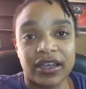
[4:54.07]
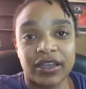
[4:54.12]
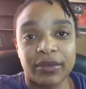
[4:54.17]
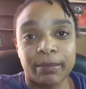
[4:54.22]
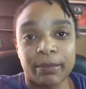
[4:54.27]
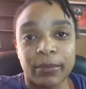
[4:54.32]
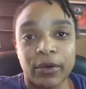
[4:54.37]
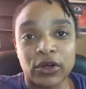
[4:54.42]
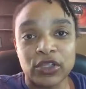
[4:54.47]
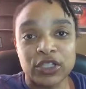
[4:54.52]

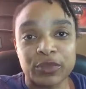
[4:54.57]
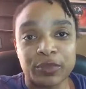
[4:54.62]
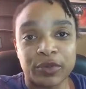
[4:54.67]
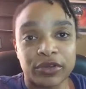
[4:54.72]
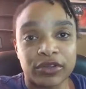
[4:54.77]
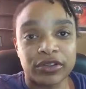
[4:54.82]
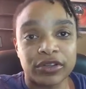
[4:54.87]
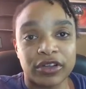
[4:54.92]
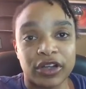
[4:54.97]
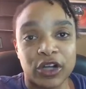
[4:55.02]

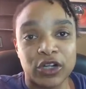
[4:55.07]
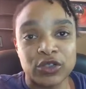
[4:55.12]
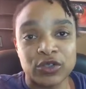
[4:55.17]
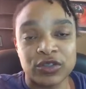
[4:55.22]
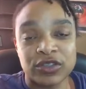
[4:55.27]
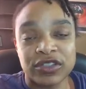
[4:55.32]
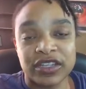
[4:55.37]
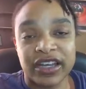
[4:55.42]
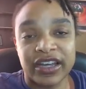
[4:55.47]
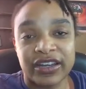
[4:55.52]
multiple
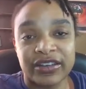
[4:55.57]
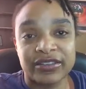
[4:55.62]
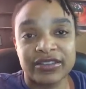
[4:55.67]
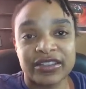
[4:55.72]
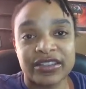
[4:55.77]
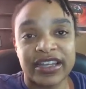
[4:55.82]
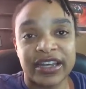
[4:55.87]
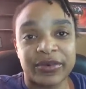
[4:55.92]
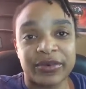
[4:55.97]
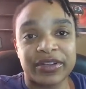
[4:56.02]

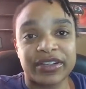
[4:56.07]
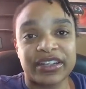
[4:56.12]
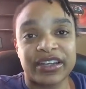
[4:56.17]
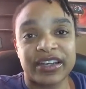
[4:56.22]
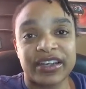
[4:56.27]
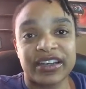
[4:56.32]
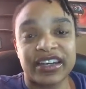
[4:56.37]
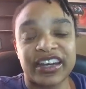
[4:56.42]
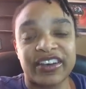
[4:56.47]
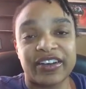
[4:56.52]
ultrasounds that were
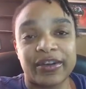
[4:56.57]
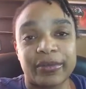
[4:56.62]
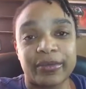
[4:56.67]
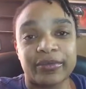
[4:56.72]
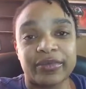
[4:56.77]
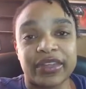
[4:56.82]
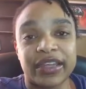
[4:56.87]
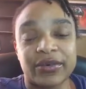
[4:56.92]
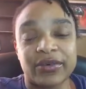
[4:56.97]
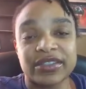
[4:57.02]
done.
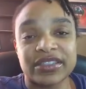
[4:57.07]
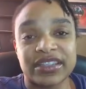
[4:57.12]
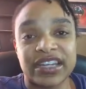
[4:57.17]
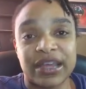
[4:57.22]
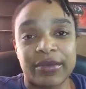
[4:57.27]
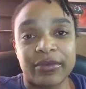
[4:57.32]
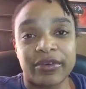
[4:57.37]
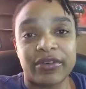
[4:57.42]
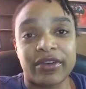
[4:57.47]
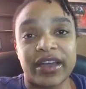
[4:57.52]
There was an
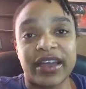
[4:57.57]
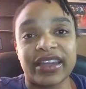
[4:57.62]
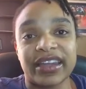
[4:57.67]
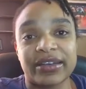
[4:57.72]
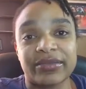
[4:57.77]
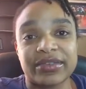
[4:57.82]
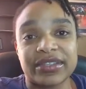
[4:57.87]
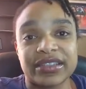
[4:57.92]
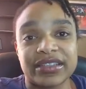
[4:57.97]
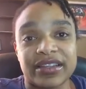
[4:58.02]
MRI
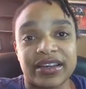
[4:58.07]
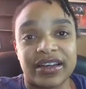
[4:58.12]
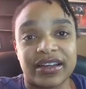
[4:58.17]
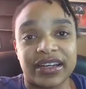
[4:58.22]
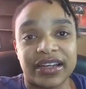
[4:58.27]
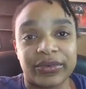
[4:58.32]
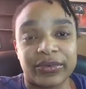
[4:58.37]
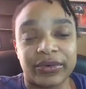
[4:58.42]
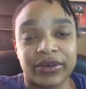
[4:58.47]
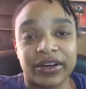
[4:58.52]
that was done.
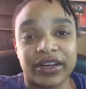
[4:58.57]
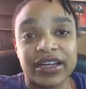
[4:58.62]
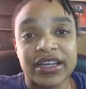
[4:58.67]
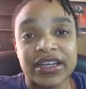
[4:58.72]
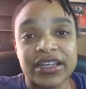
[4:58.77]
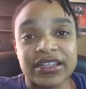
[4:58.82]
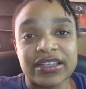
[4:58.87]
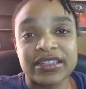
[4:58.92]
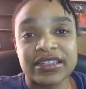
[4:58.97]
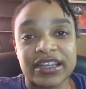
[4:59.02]
There were
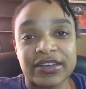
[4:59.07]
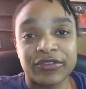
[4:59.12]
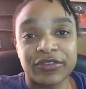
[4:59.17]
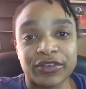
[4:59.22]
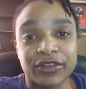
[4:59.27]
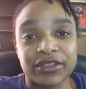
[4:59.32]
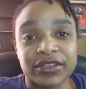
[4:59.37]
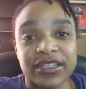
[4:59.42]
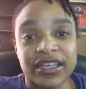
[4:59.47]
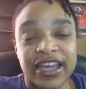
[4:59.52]

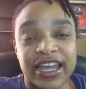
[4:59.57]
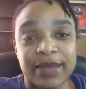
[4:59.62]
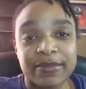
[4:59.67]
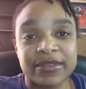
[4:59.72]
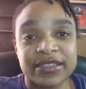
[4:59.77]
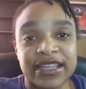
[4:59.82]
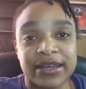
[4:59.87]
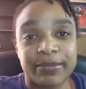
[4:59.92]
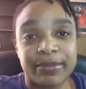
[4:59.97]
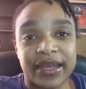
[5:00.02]
several
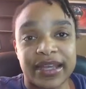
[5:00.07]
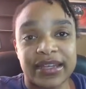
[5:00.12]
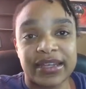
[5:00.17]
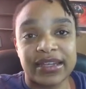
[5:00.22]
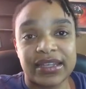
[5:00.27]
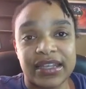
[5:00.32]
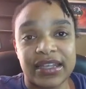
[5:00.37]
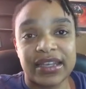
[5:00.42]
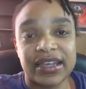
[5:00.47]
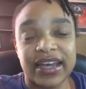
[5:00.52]
times that my
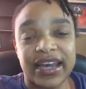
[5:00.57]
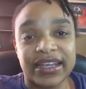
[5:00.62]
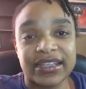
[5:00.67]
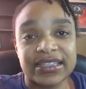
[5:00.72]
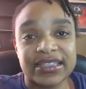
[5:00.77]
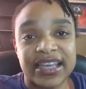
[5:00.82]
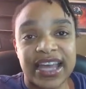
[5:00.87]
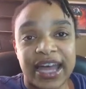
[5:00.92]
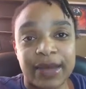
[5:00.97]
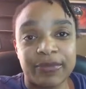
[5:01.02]
knee
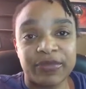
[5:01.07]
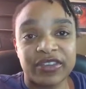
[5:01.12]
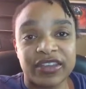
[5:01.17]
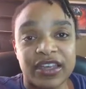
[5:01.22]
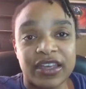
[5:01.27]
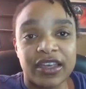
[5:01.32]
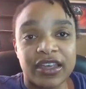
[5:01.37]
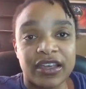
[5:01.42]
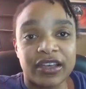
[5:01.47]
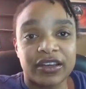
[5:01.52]
got tapped
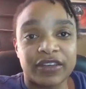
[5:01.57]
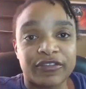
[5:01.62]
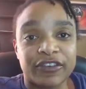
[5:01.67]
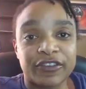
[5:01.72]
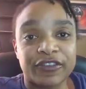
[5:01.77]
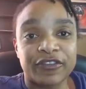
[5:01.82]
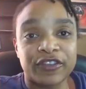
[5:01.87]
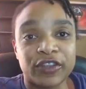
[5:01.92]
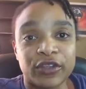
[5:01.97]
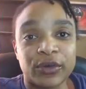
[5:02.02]
for
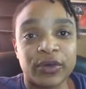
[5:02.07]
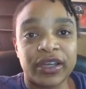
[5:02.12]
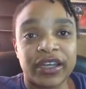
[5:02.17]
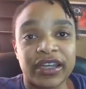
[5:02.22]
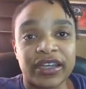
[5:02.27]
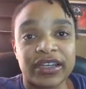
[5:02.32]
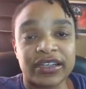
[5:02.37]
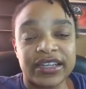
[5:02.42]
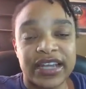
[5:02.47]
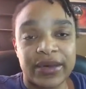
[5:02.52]

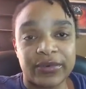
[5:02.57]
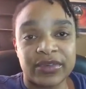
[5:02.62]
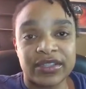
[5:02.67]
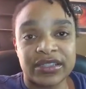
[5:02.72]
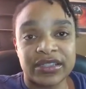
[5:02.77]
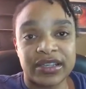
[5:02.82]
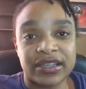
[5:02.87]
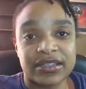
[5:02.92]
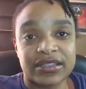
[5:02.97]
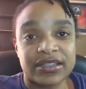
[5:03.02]
fluid that was
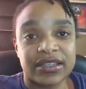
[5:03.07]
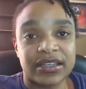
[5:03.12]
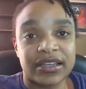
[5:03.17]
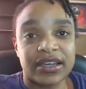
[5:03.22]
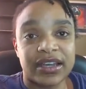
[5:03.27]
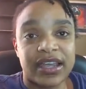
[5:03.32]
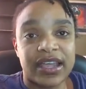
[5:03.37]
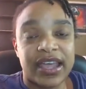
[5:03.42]
tested,